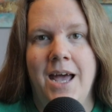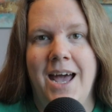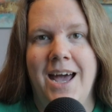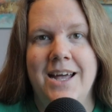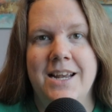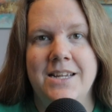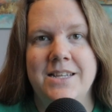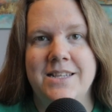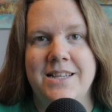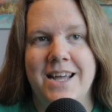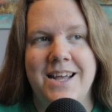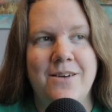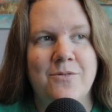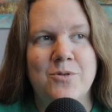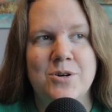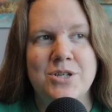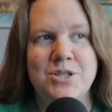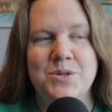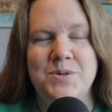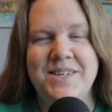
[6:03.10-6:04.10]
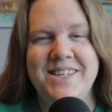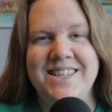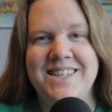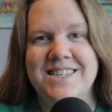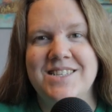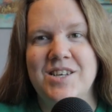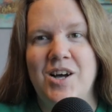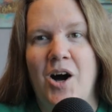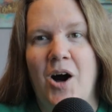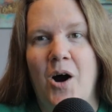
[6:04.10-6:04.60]
And they were doing
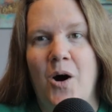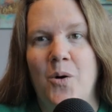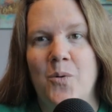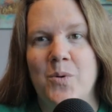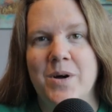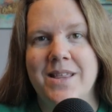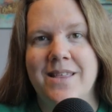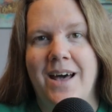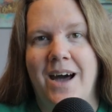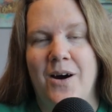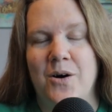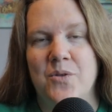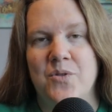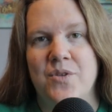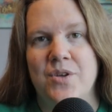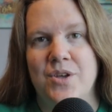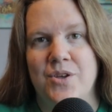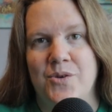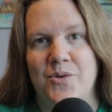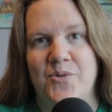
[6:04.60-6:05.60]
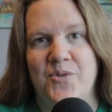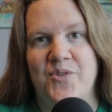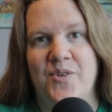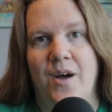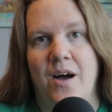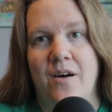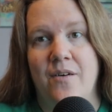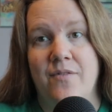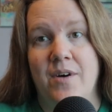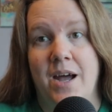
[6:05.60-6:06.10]
this all without the use
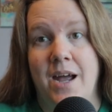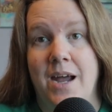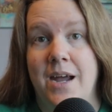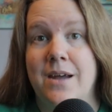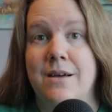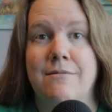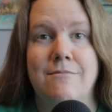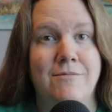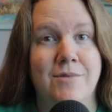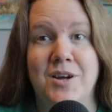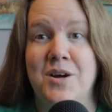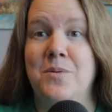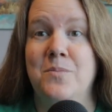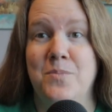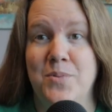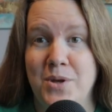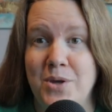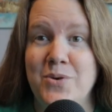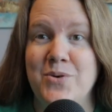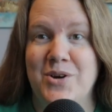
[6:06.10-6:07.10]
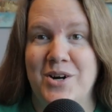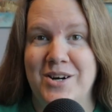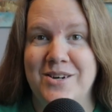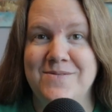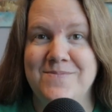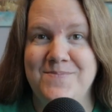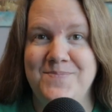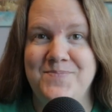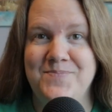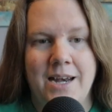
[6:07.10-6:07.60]
of a
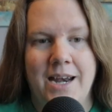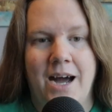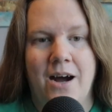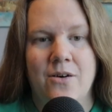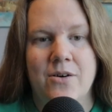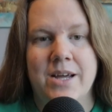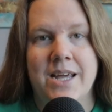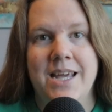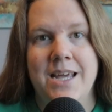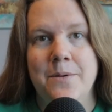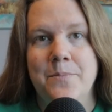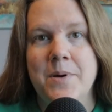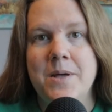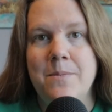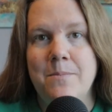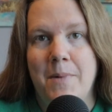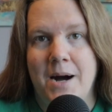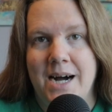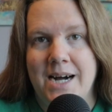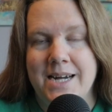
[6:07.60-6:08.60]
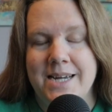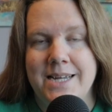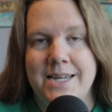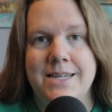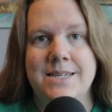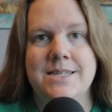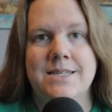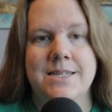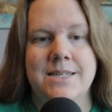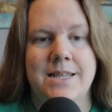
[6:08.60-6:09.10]
computer. Now, keep in
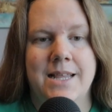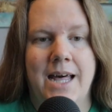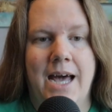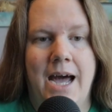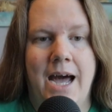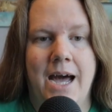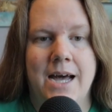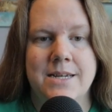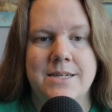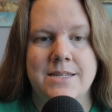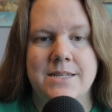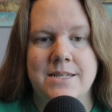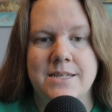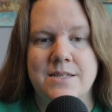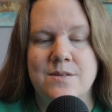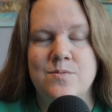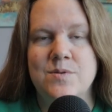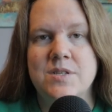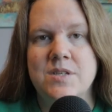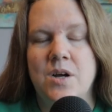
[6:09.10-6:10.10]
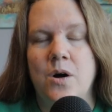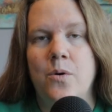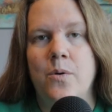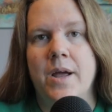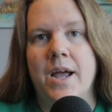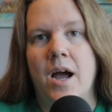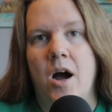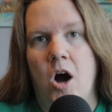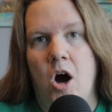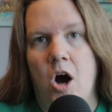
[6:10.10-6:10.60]
mind that this was
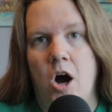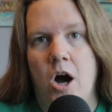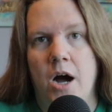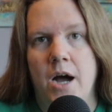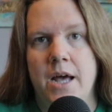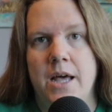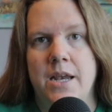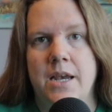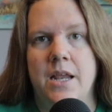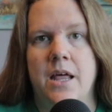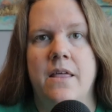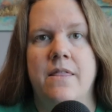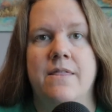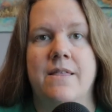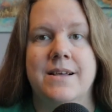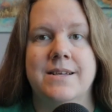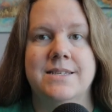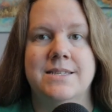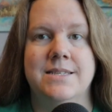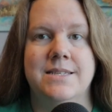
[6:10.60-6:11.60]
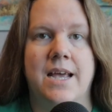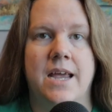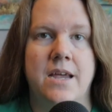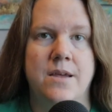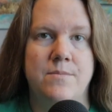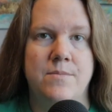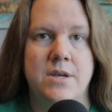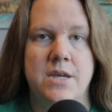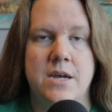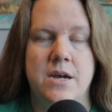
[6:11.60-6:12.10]
going on the
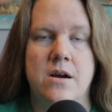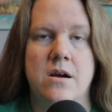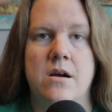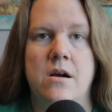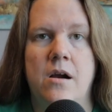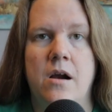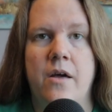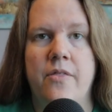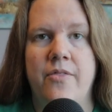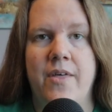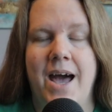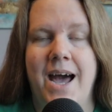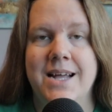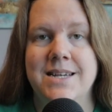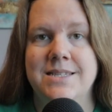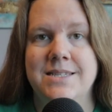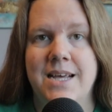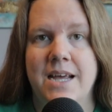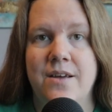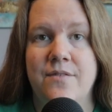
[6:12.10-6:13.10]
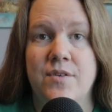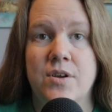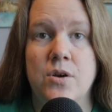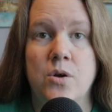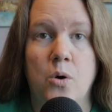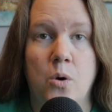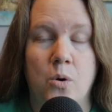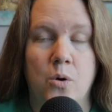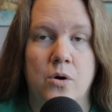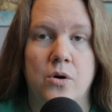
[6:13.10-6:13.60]
same year that David
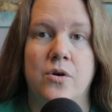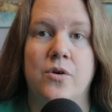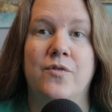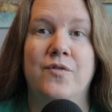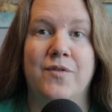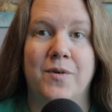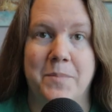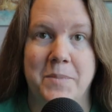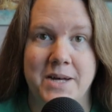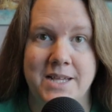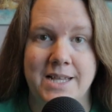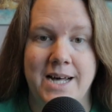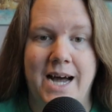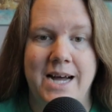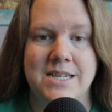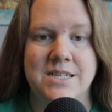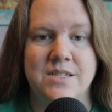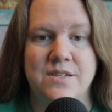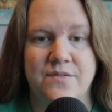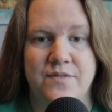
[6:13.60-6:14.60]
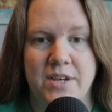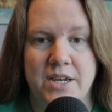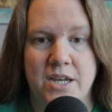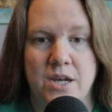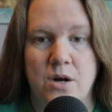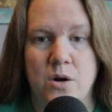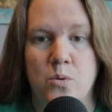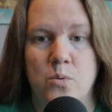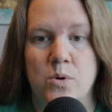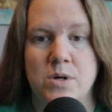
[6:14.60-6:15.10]
Coral from my last
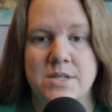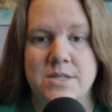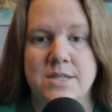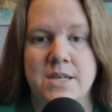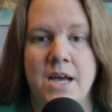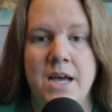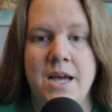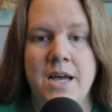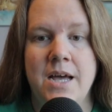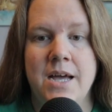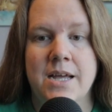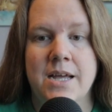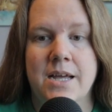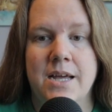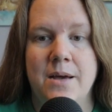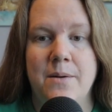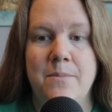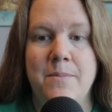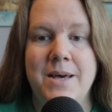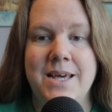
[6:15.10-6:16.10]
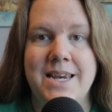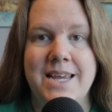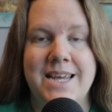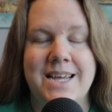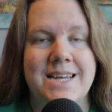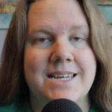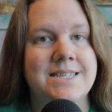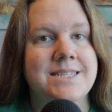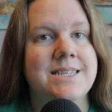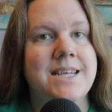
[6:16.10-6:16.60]
video was
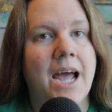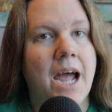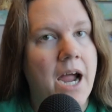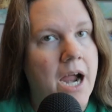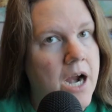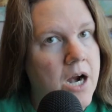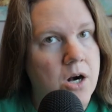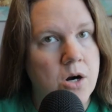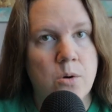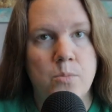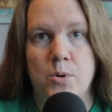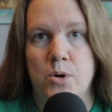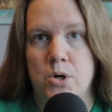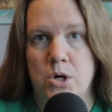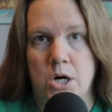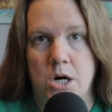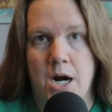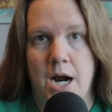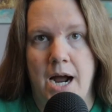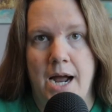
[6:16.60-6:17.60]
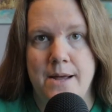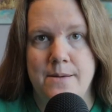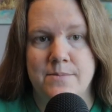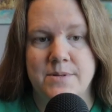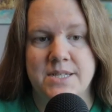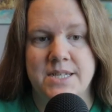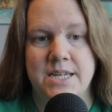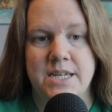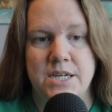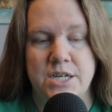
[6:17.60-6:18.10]
committing terrible
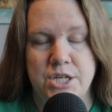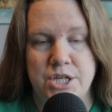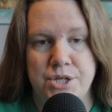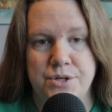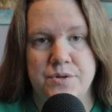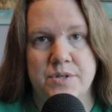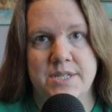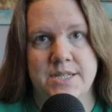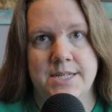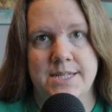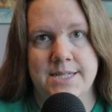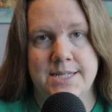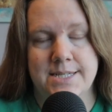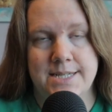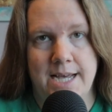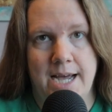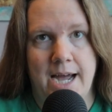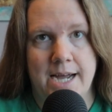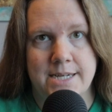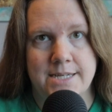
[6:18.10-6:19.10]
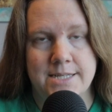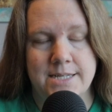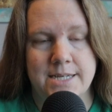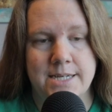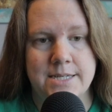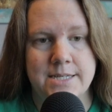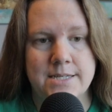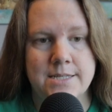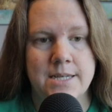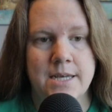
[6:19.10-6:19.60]
crimes in Houston,
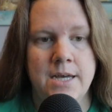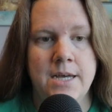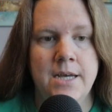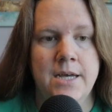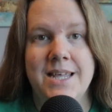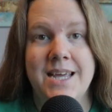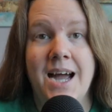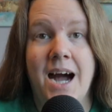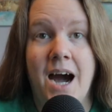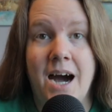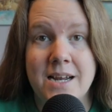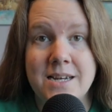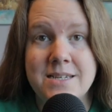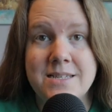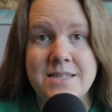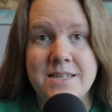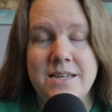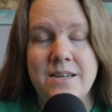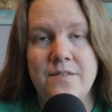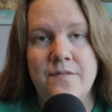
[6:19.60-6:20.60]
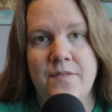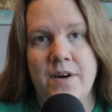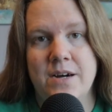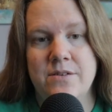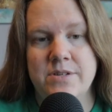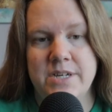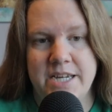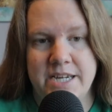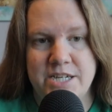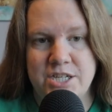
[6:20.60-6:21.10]
Texas. The Odyssey
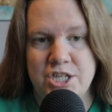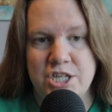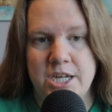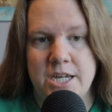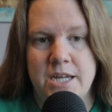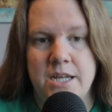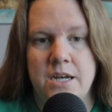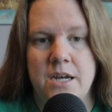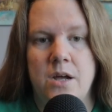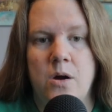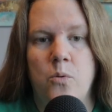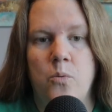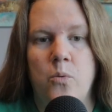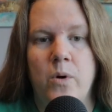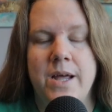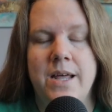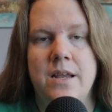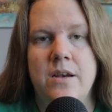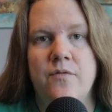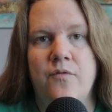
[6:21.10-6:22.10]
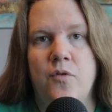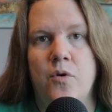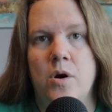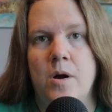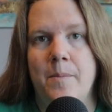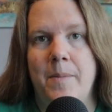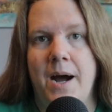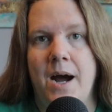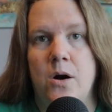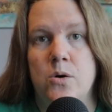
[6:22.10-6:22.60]
Foundation went for
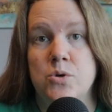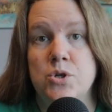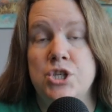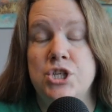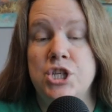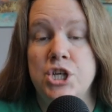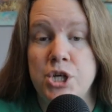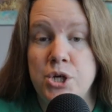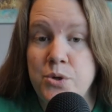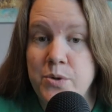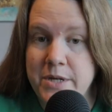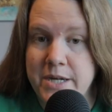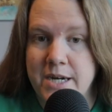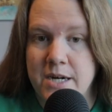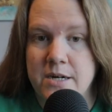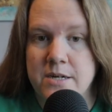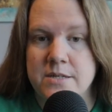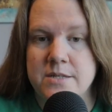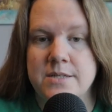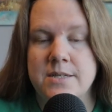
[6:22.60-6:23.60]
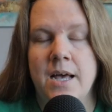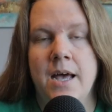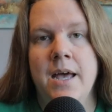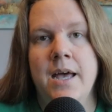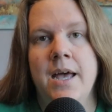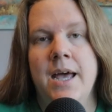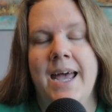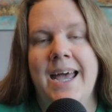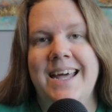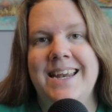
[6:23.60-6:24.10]
about 2 years,
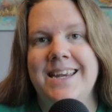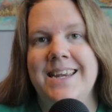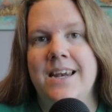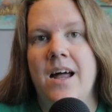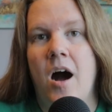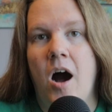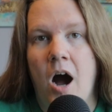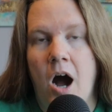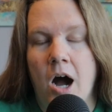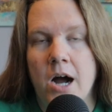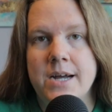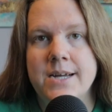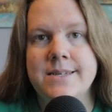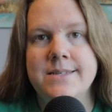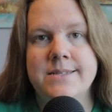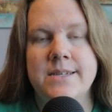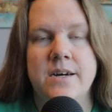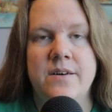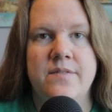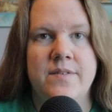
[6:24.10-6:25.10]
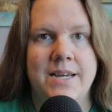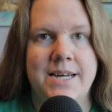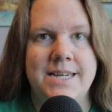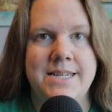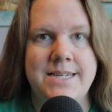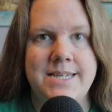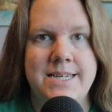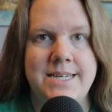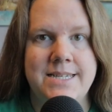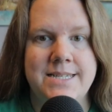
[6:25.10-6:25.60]
and in August of
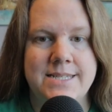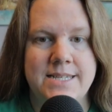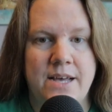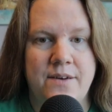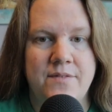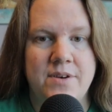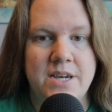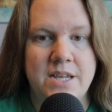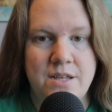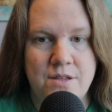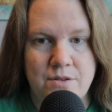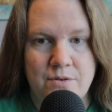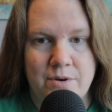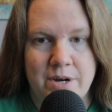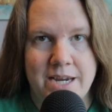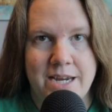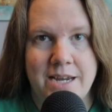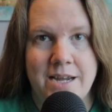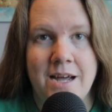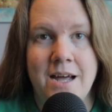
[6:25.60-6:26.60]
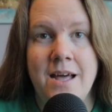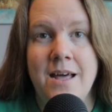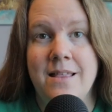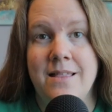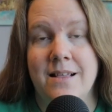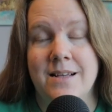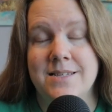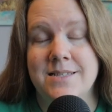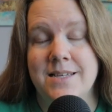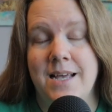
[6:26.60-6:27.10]
1973,
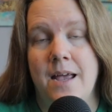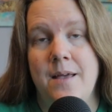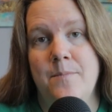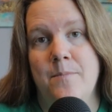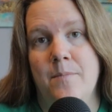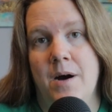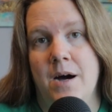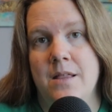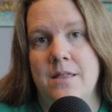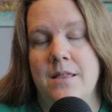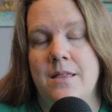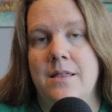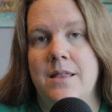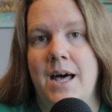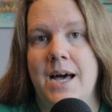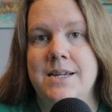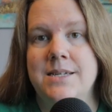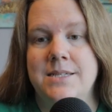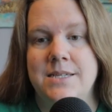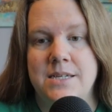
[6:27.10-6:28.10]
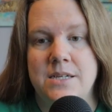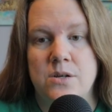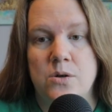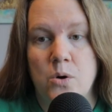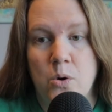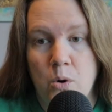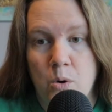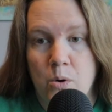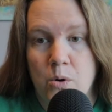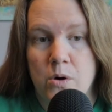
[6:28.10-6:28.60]
the same month that Dean
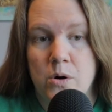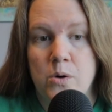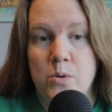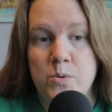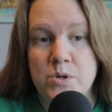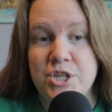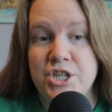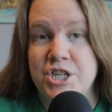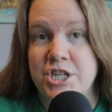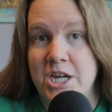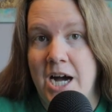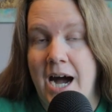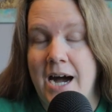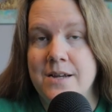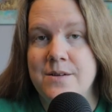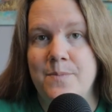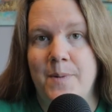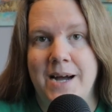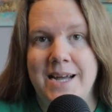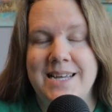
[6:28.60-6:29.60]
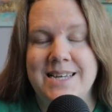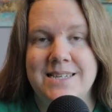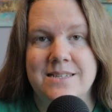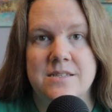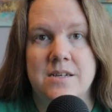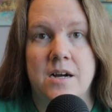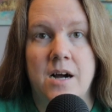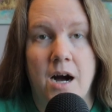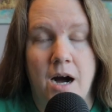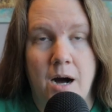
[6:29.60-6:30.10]
Coral was shot by
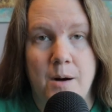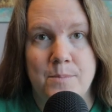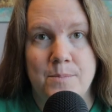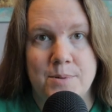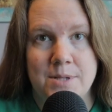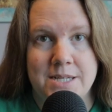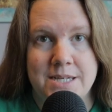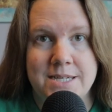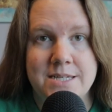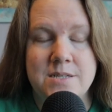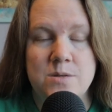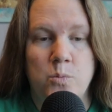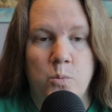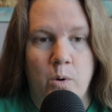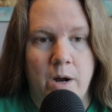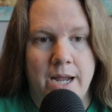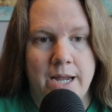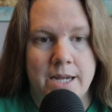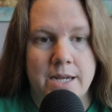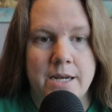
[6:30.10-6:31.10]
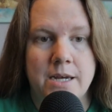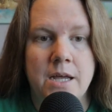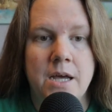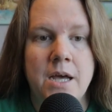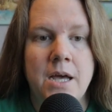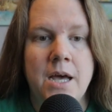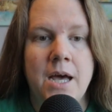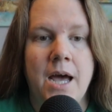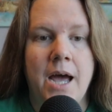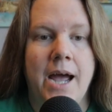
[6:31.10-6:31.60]
his accomplice, Wayne,
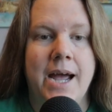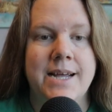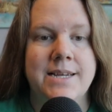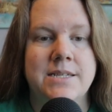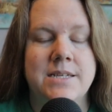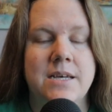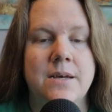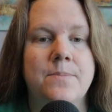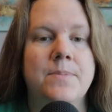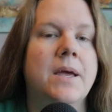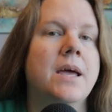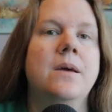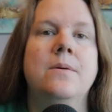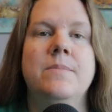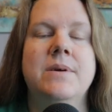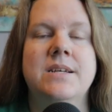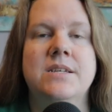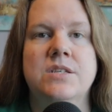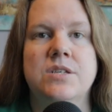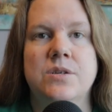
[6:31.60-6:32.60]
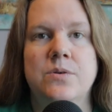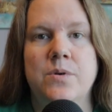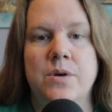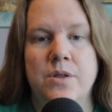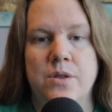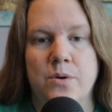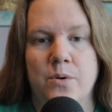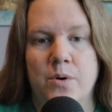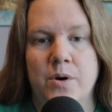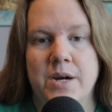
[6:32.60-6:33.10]
a tip came into
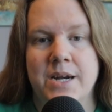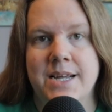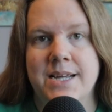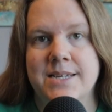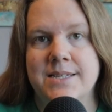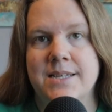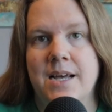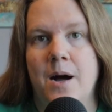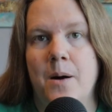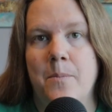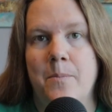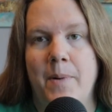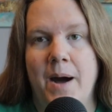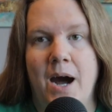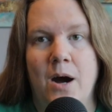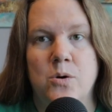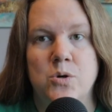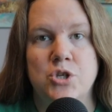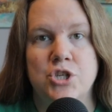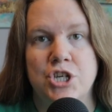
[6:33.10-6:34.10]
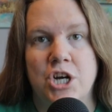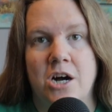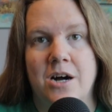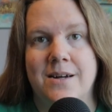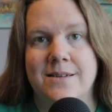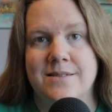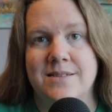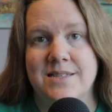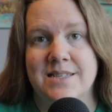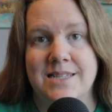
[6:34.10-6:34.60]
authorities about
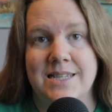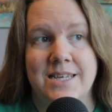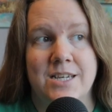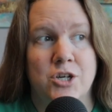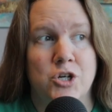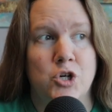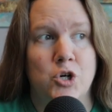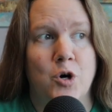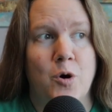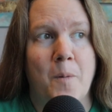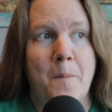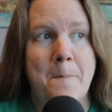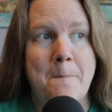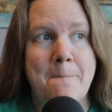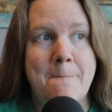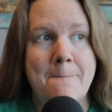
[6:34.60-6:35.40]
John's little